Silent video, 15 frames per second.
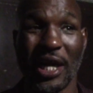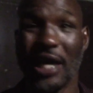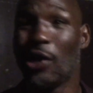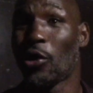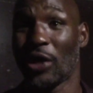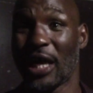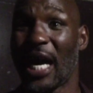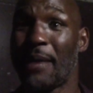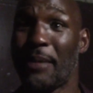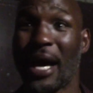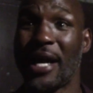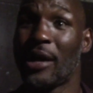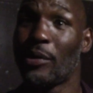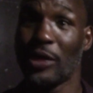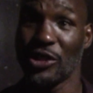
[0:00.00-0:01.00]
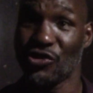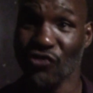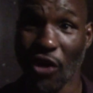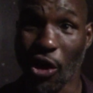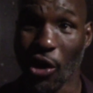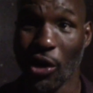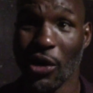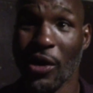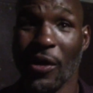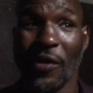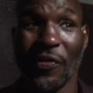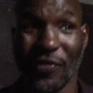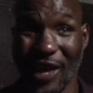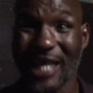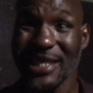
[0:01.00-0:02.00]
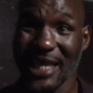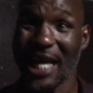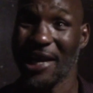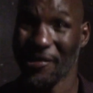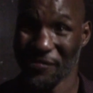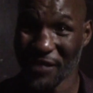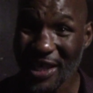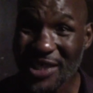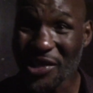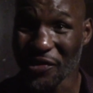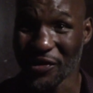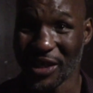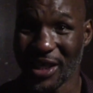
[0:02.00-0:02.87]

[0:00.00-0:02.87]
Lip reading: and look, came out here with a draw. That's like a victory.